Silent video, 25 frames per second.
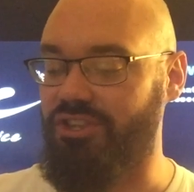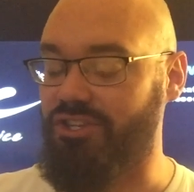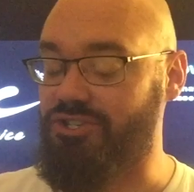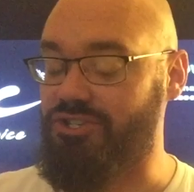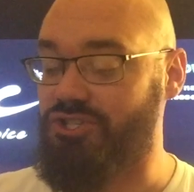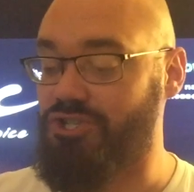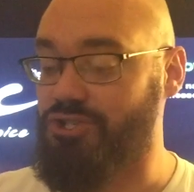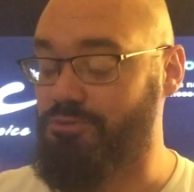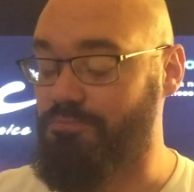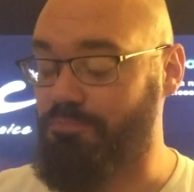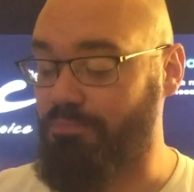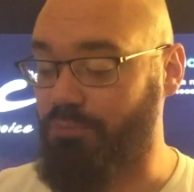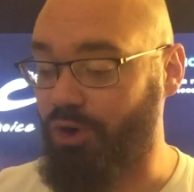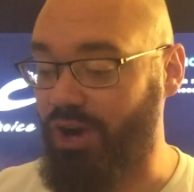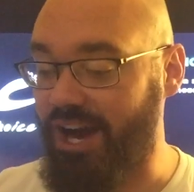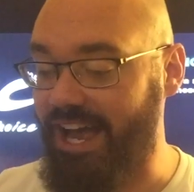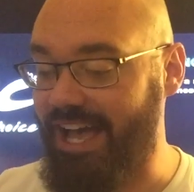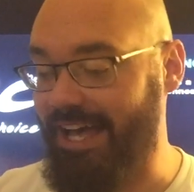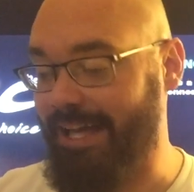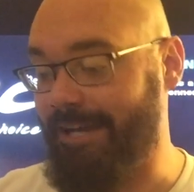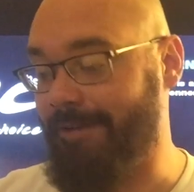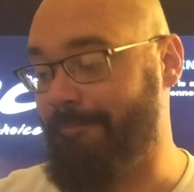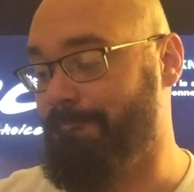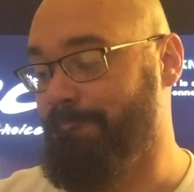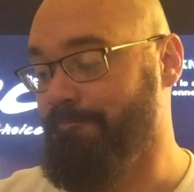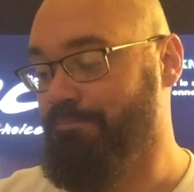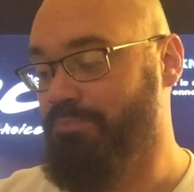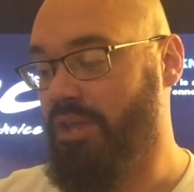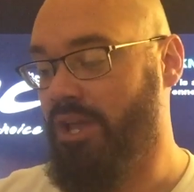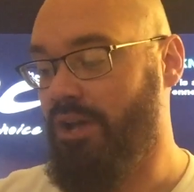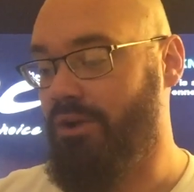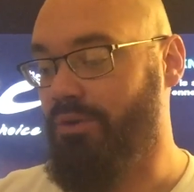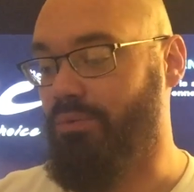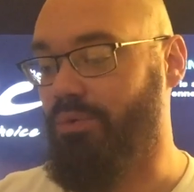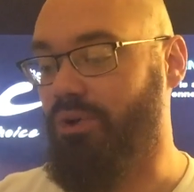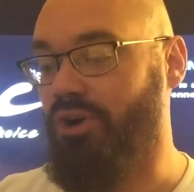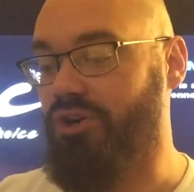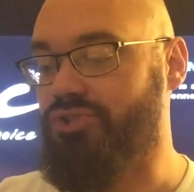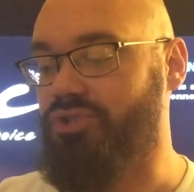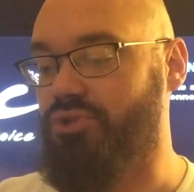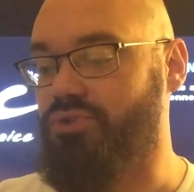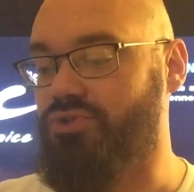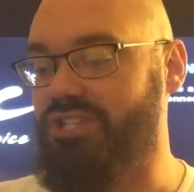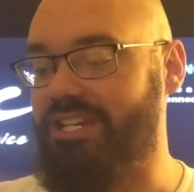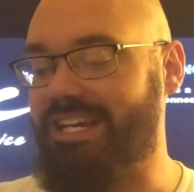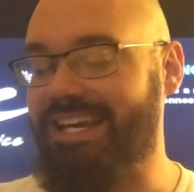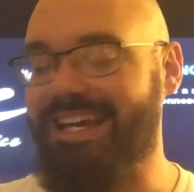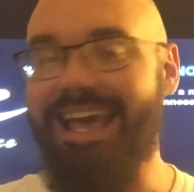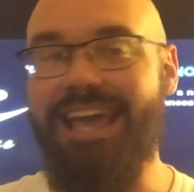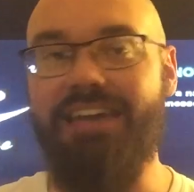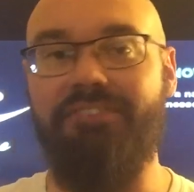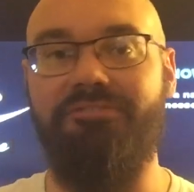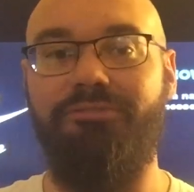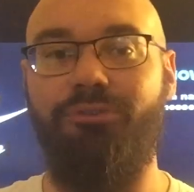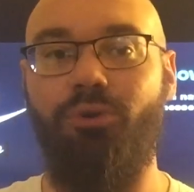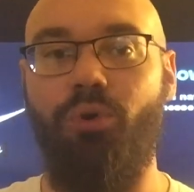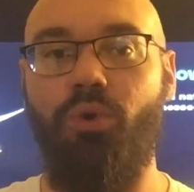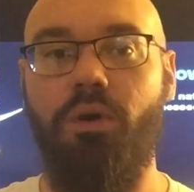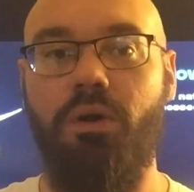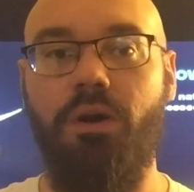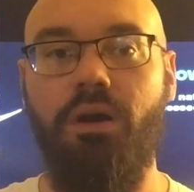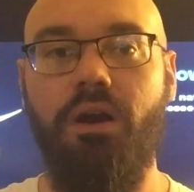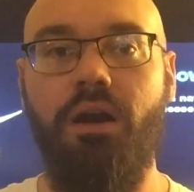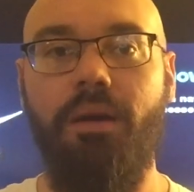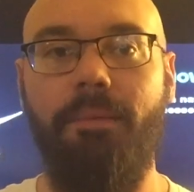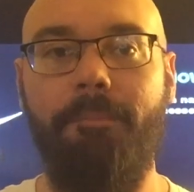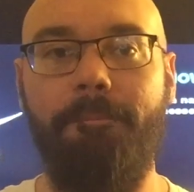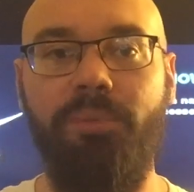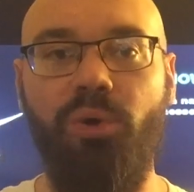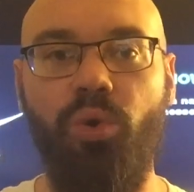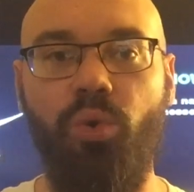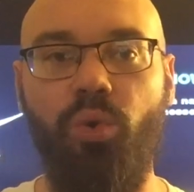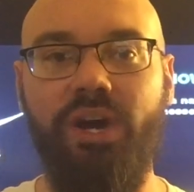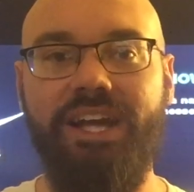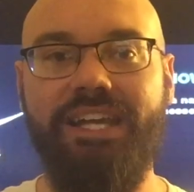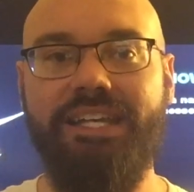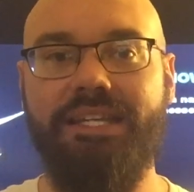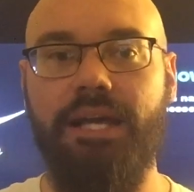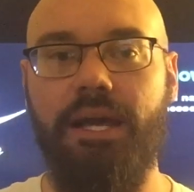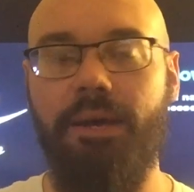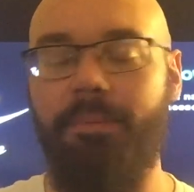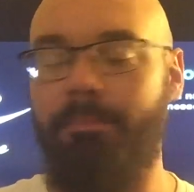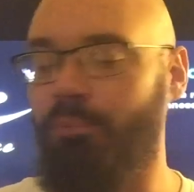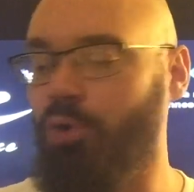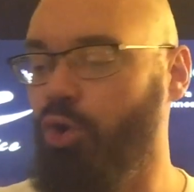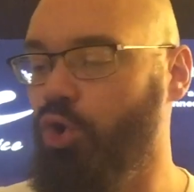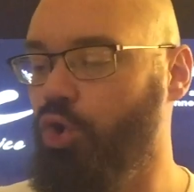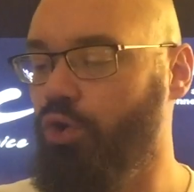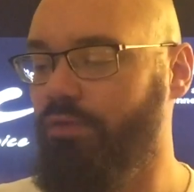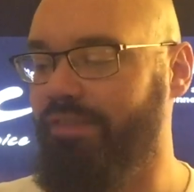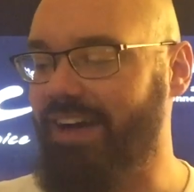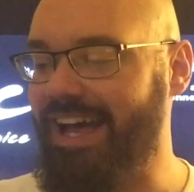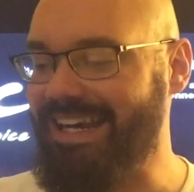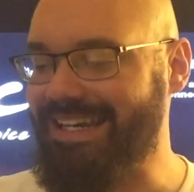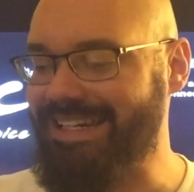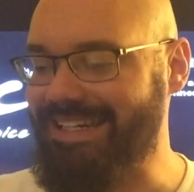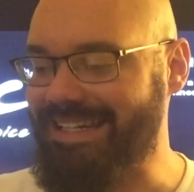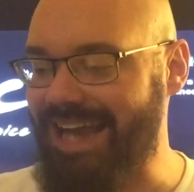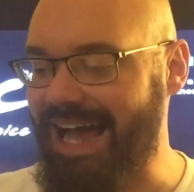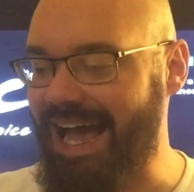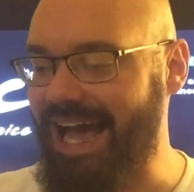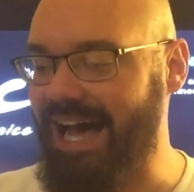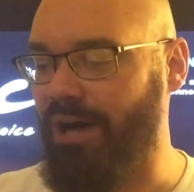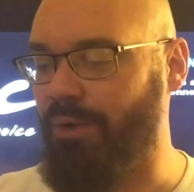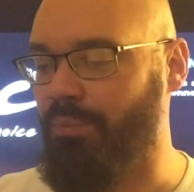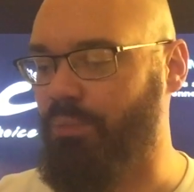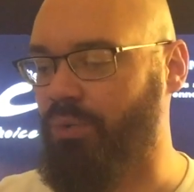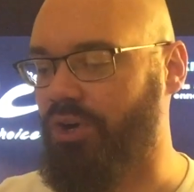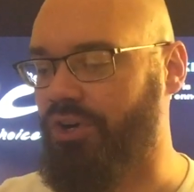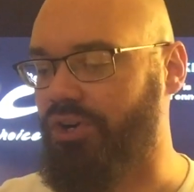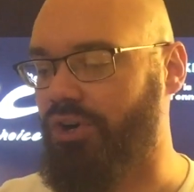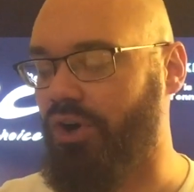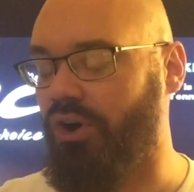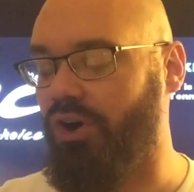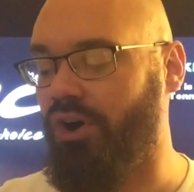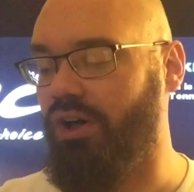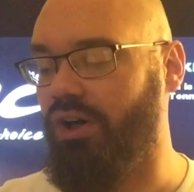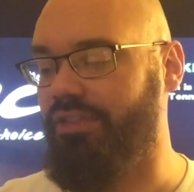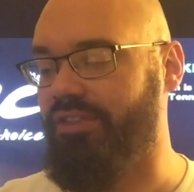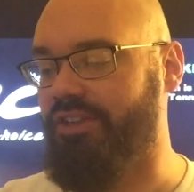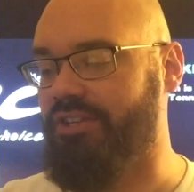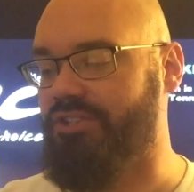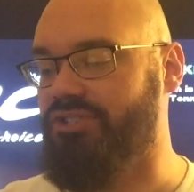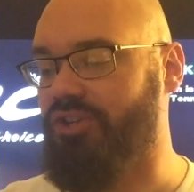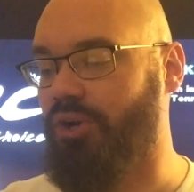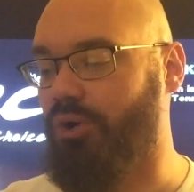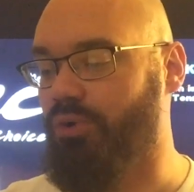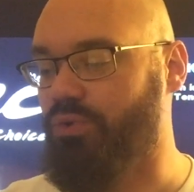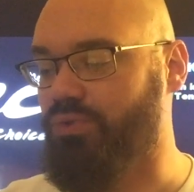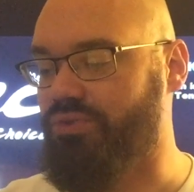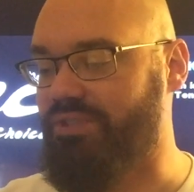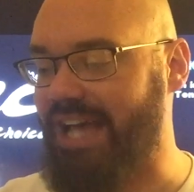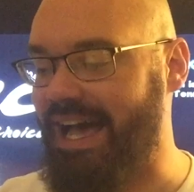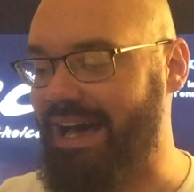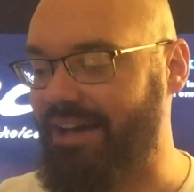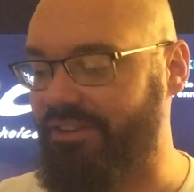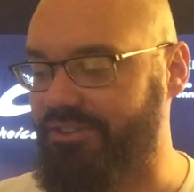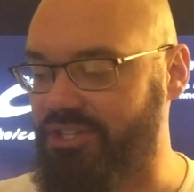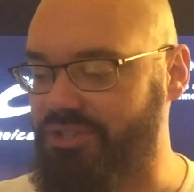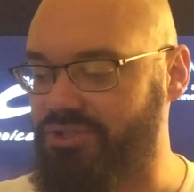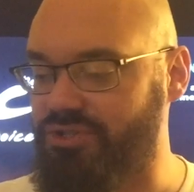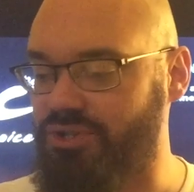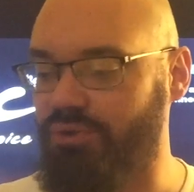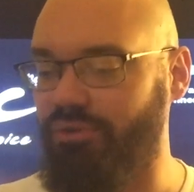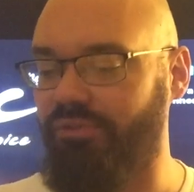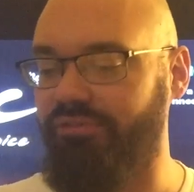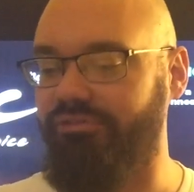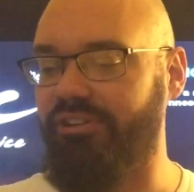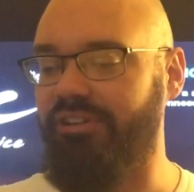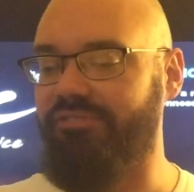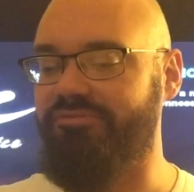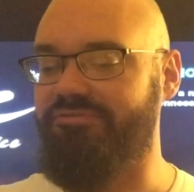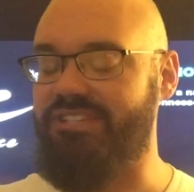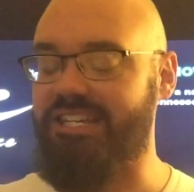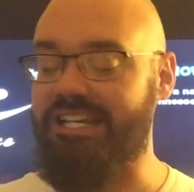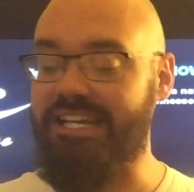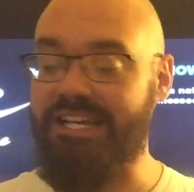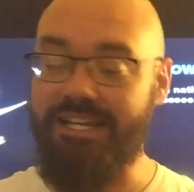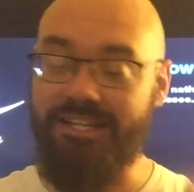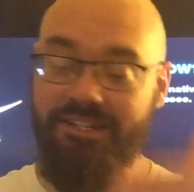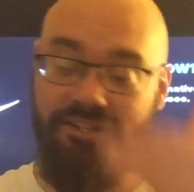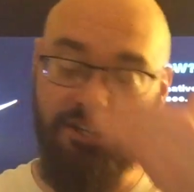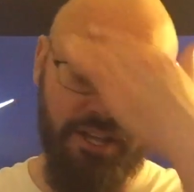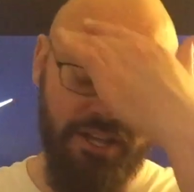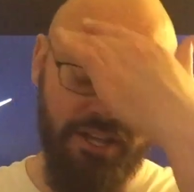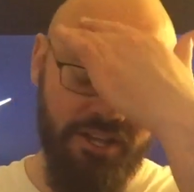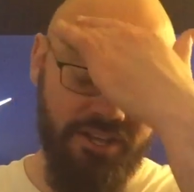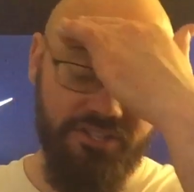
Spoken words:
the spread. We're also seeing a four-point move downward on the total, down to 215.